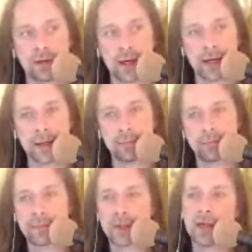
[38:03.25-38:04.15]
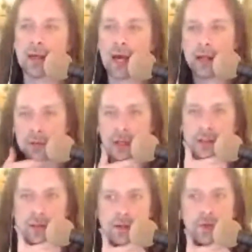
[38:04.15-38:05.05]
Um, I do like
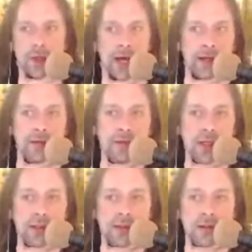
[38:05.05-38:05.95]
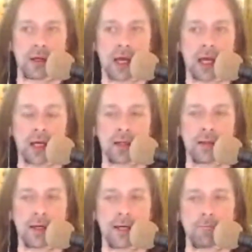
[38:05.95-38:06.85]
to look for that in events. And
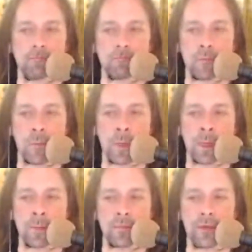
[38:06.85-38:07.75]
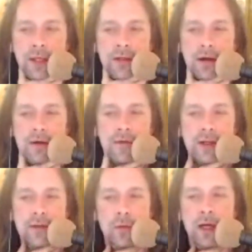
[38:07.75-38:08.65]
um, then there are
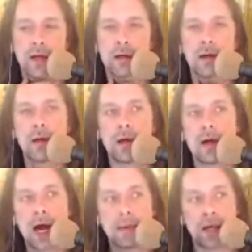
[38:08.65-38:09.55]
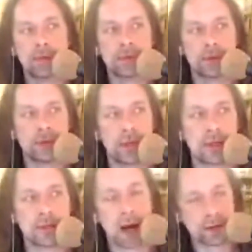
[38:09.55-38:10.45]
events where I'm able to be
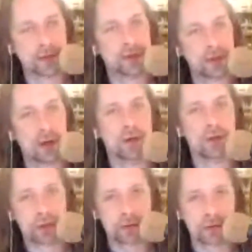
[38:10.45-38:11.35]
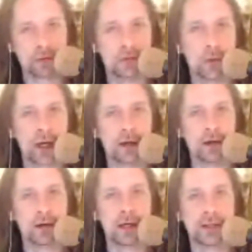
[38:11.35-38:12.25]
sponsored to go to
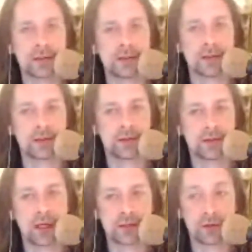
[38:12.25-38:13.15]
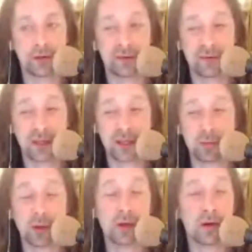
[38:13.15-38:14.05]
where it's just, it's sort of an
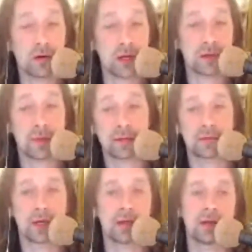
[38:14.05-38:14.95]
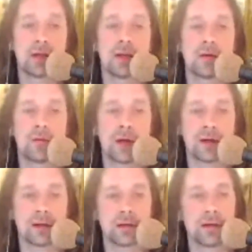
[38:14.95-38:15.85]
employer arrangement, right?
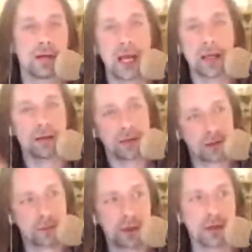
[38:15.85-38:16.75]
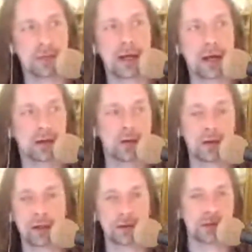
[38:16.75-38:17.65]
Where hey, this is part of my
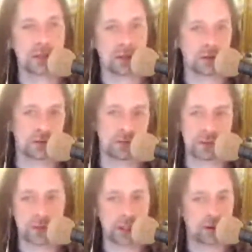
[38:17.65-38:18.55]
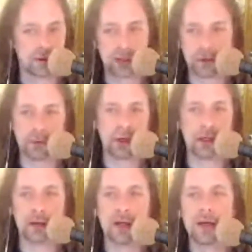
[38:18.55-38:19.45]
ongoing, you know, skill
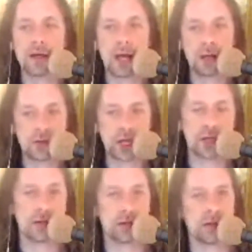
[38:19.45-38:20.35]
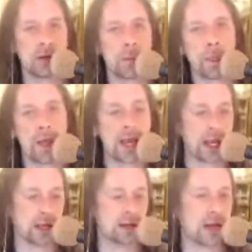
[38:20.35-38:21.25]
sharpening education.
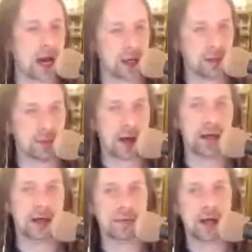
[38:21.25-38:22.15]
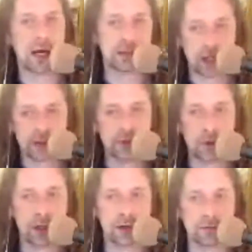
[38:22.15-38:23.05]
And I can provide enough context
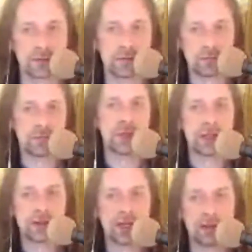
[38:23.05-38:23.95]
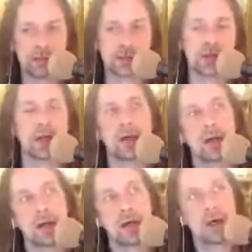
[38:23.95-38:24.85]
where this seems
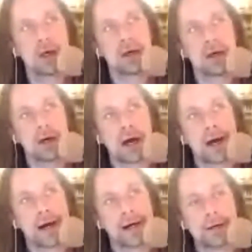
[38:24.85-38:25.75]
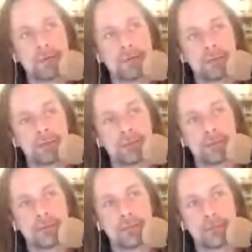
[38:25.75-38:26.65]
um,
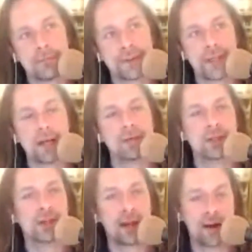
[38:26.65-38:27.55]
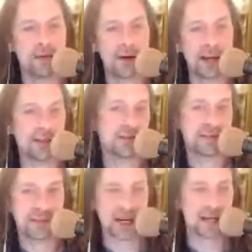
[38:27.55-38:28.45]
safe to sign off on,
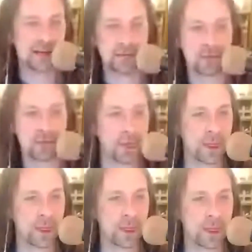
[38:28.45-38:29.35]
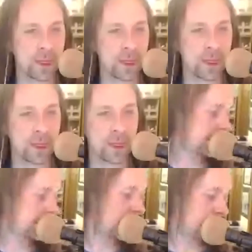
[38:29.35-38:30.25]
right? And that's
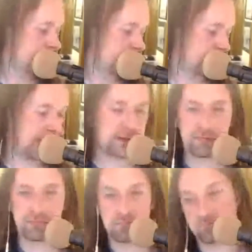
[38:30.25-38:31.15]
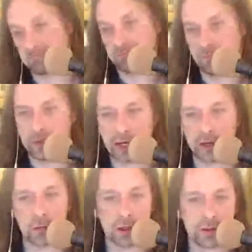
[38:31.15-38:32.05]
um, that that
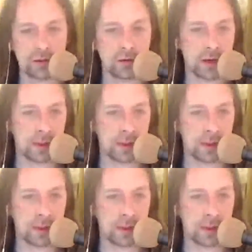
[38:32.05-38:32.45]
can work too.